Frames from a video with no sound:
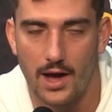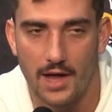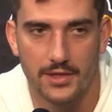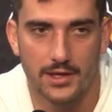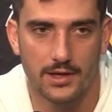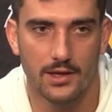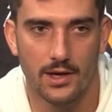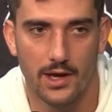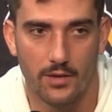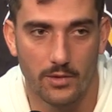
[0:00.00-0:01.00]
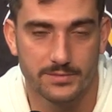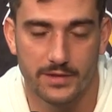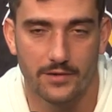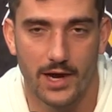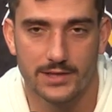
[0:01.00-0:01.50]
I think I don't want to
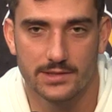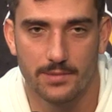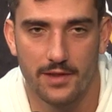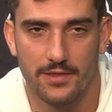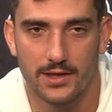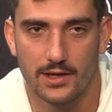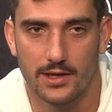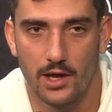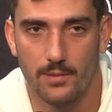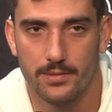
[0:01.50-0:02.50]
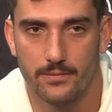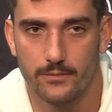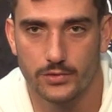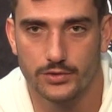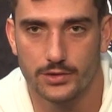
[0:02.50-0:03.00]
speak for Isaac, but I think it could help him
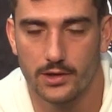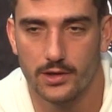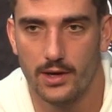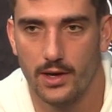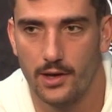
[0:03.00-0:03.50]
for sure.